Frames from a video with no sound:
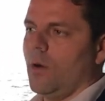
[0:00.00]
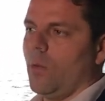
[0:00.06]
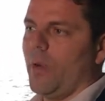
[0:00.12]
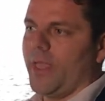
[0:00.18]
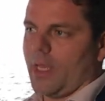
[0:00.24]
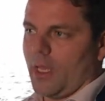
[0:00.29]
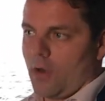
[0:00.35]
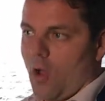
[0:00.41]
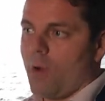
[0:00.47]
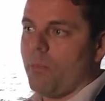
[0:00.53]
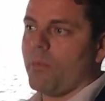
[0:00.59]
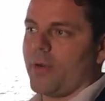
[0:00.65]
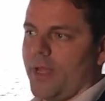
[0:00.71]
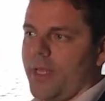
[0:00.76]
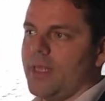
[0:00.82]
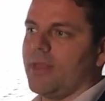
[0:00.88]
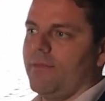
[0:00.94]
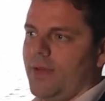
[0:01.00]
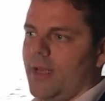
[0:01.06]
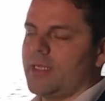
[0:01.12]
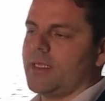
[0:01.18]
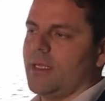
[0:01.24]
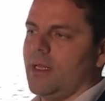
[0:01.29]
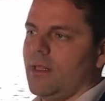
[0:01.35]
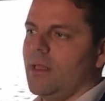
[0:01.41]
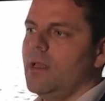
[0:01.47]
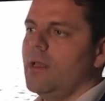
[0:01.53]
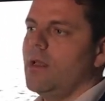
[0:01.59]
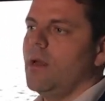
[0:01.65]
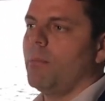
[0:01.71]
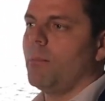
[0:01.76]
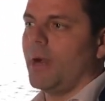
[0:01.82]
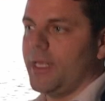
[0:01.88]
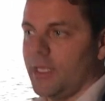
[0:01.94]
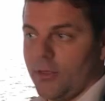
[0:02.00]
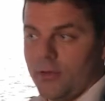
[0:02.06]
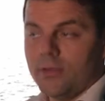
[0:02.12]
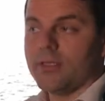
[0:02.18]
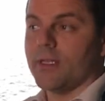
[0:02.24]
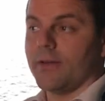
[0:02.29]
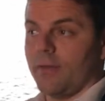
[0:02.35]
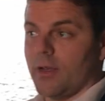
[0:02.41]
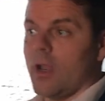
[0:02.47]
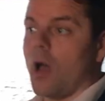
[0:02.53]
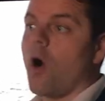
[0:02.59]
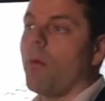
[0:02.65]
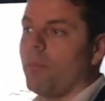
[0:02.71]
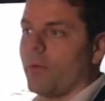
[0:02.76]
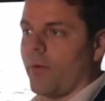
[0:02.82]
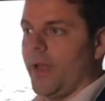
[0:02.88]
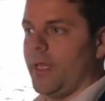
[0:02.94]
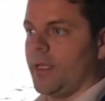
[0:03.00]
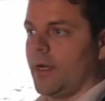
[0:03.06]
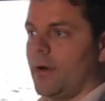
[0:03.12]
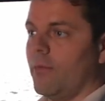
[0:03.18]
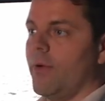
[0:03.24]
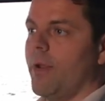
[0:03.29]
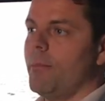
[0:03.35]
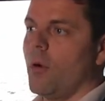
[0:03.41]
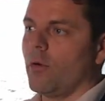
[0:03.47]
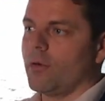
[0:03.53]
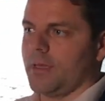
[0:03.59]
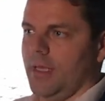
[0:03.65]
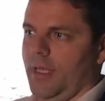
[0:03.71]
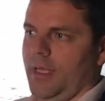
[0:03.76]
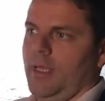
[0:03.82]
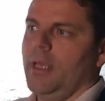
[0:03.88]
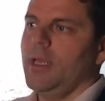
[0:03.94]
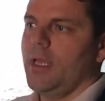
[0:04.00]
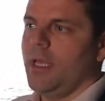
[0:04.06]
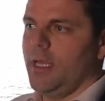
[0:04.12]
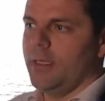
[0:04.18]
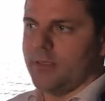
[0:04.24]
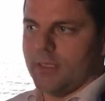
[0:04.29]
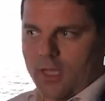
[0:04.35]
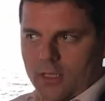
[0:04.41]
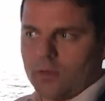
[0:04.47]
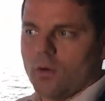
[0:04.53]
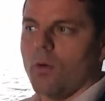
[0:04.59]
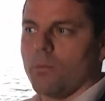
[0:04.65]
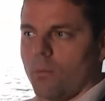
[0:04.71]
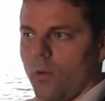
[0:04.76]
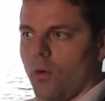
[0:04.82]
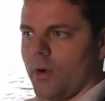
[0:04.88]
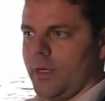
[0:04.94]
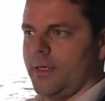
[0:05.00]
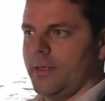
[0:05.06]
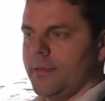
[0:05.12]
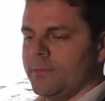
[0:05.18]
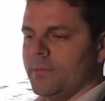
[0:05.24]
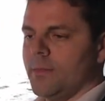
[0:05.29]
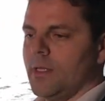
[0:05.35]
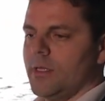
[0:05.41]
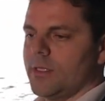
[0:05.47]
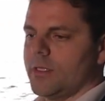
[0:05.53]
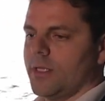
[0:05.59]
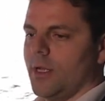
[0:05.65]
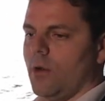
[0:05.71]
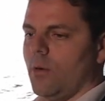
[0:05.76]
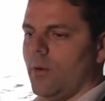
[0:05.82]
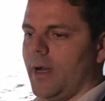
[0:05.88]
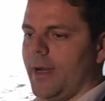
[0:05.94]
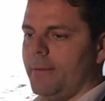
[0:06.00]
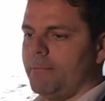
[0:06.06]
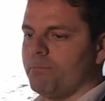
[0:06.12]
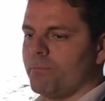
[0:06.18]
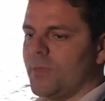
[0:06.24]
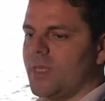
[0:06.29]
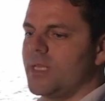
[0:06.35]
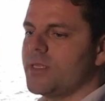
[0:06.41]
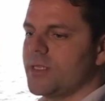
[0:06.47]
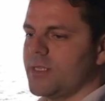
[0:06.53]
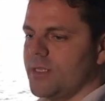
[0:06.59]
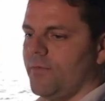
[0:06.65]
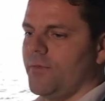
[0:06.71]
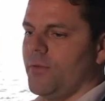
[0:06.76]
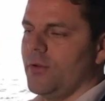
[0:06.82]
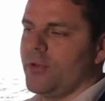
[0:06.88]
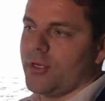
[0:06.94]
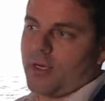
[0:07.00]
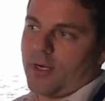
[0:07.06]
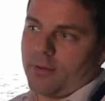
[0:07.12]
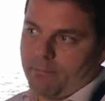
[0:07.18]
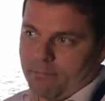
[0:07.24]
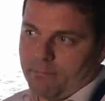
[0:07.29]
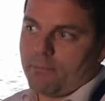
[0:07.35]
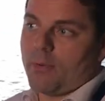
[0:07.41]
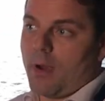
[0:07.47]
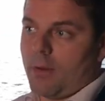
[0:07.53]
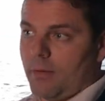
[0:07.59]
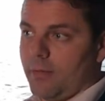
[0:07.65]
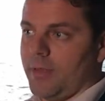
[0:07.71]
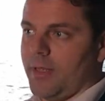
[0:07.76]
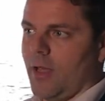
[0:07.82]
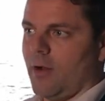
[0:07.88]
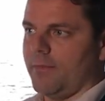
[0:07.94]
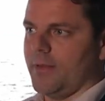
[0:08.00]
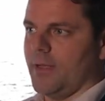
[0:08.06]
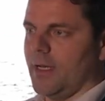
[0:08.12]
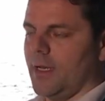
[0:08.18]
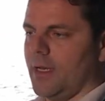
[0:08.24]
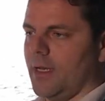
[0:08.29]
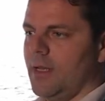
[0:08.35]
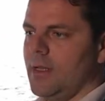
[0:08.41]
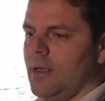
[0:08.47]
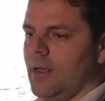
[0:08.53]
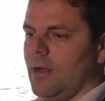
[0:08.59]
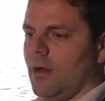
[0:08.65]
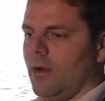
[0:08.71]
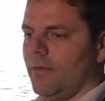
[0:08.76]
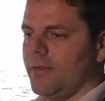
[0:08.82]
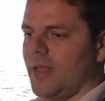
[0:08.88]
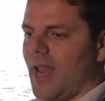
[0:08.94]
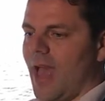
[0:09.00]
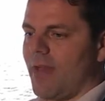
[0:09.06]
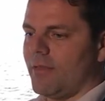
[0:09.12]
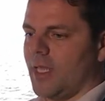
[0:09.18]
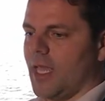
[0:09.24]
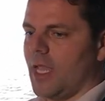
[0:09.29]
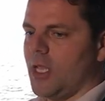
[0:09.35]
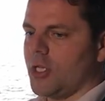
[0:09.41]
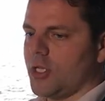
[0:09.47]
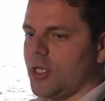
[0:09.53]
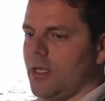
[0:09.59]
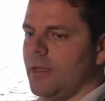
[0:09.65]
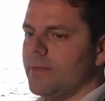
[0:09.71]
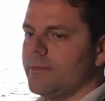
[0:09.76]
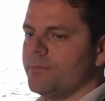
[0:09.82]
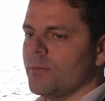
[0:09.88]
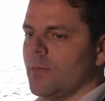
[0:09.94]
We can operate the vessel by the use of an operator remotely. He's not on board. So this is the future probably of the navigation.